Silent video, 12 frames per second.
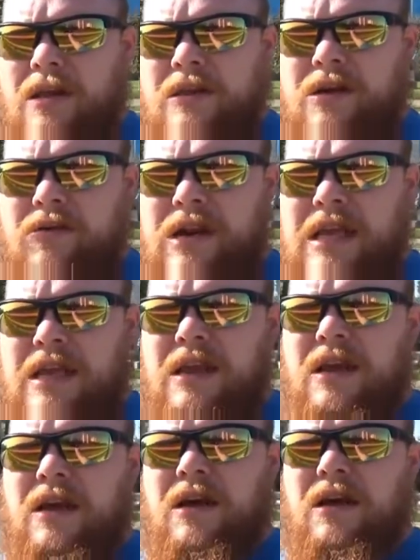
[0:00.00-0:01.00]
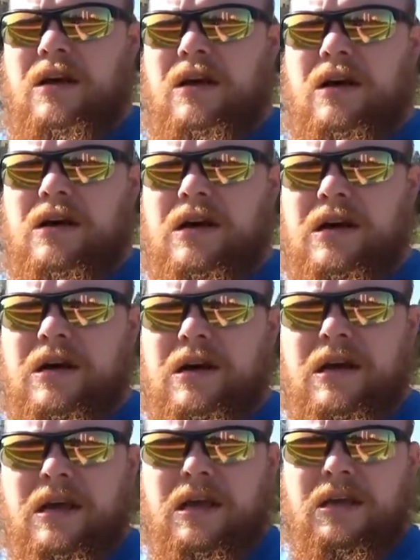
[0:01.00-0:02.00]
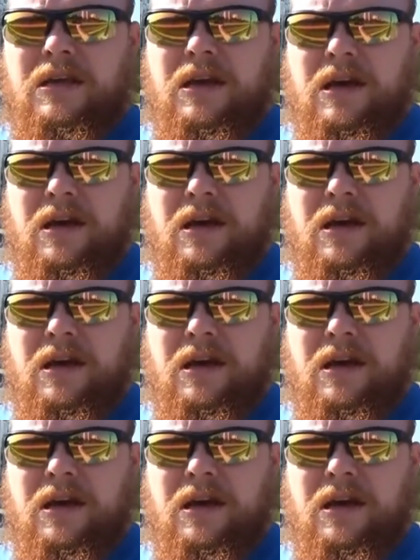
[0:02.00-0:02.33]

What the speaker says: degree in